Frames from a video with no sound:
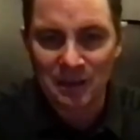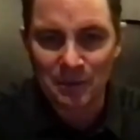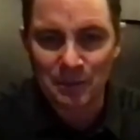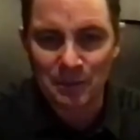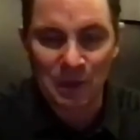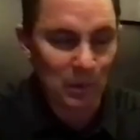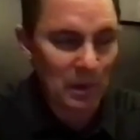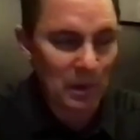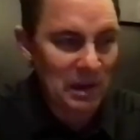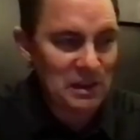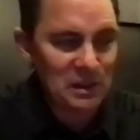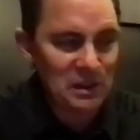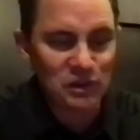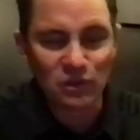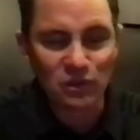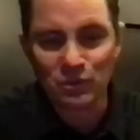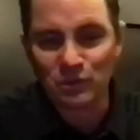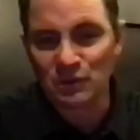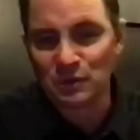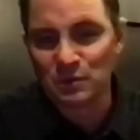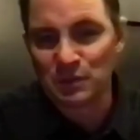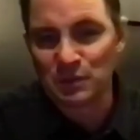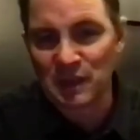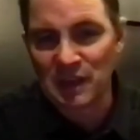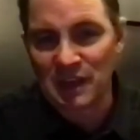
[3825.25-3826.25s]
My race suit
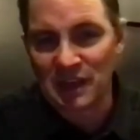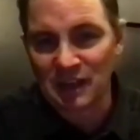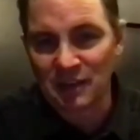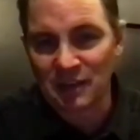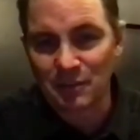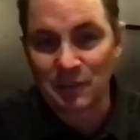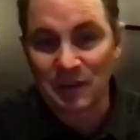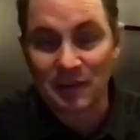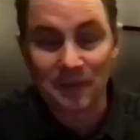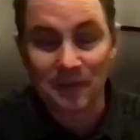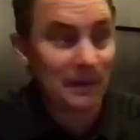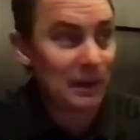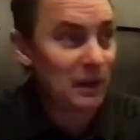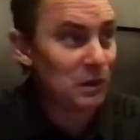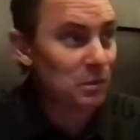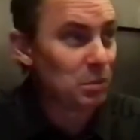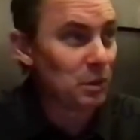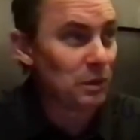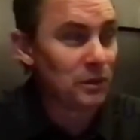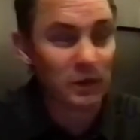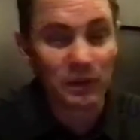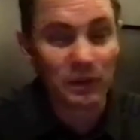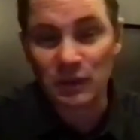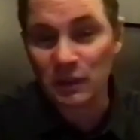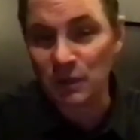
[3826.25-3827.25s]
was black. My
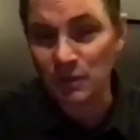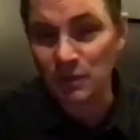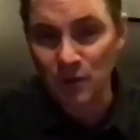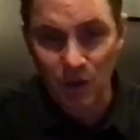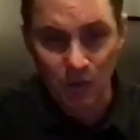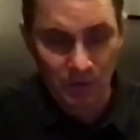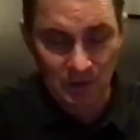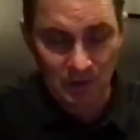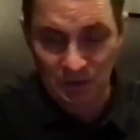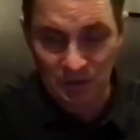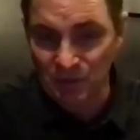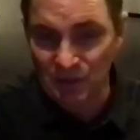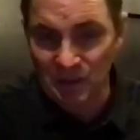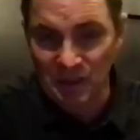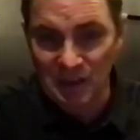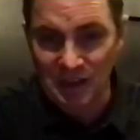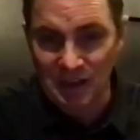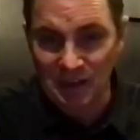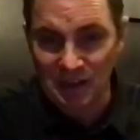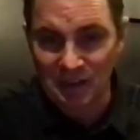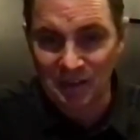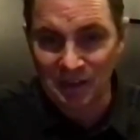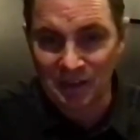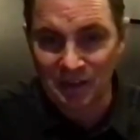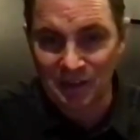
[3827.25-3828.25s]
fireproof underwear was black.
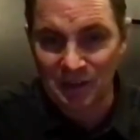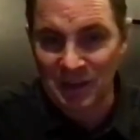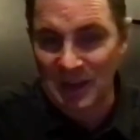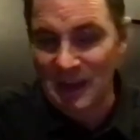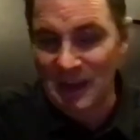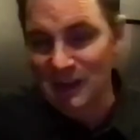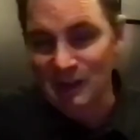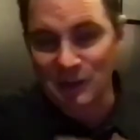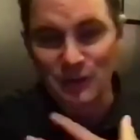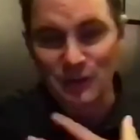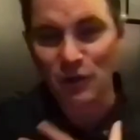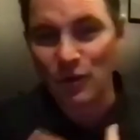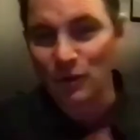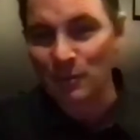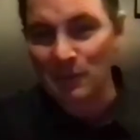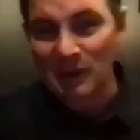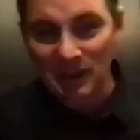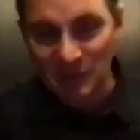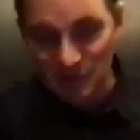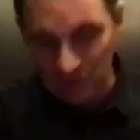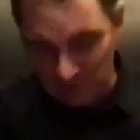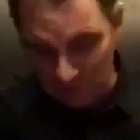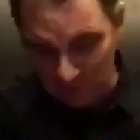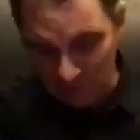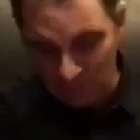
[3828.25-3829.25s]
I had a
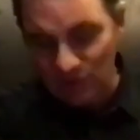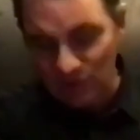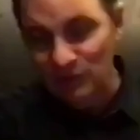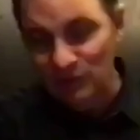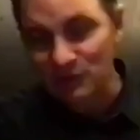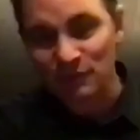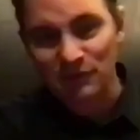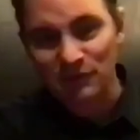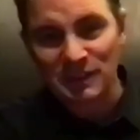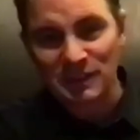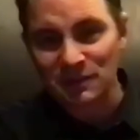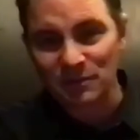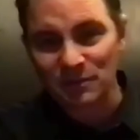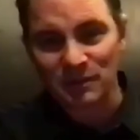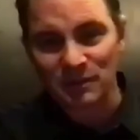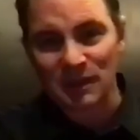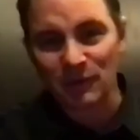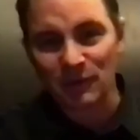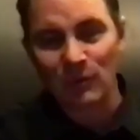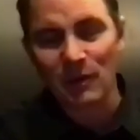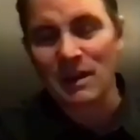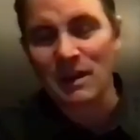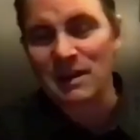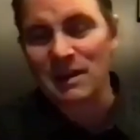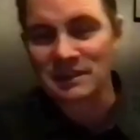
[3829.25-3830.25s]
Nomex suit underneath when I
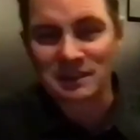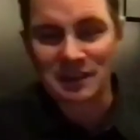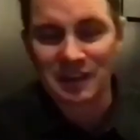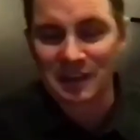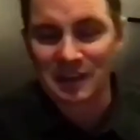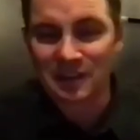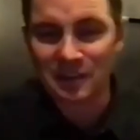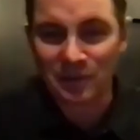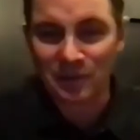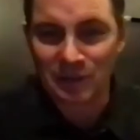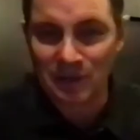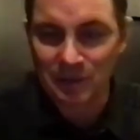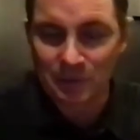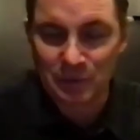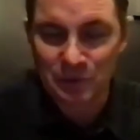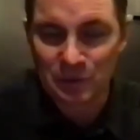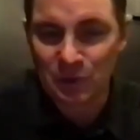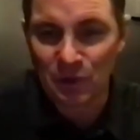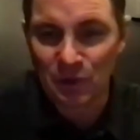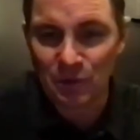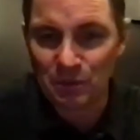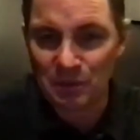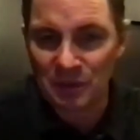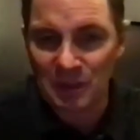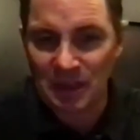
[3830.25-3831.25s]
raced. It was
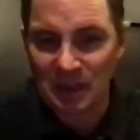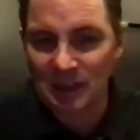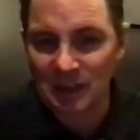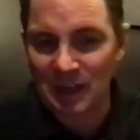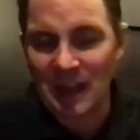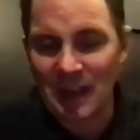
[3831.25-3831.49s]
all black.